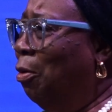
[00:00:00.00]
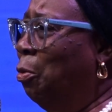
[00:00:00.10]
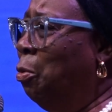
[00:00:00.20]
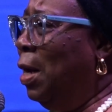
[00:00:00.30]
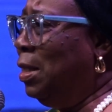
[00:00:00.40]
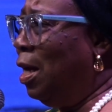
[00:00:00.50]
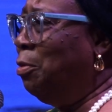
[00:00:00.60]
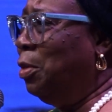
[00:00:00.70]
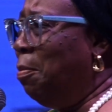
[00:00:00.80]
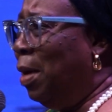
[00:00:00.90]
who entered
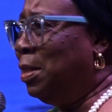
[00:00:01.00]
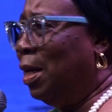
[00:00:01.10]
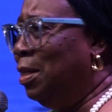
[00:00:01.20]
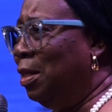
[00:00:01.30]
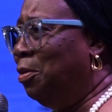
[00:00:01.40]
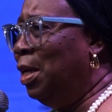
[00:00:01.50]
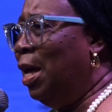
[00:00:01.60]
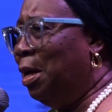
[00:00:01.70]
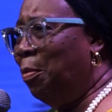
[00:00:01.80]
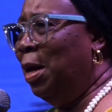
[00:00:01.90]
with a master's degree
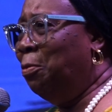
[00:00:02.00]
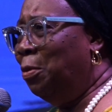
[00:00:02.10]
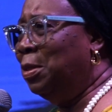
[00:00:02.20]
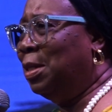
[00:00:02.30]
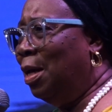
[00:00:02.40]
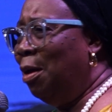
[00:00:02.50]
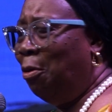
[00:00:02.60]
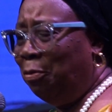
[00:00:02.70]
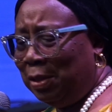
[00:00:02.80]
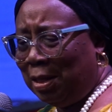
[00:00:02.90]
like mine was
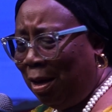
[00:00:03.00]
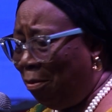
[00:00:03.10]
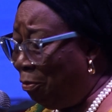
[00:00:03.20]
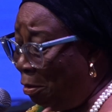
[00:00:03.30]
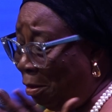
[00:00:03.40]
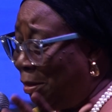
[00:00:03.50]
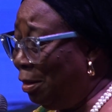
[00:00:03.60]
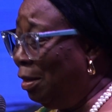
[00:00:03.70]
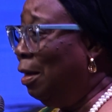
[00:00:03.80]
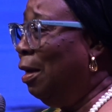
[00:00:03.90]
officer forgotten.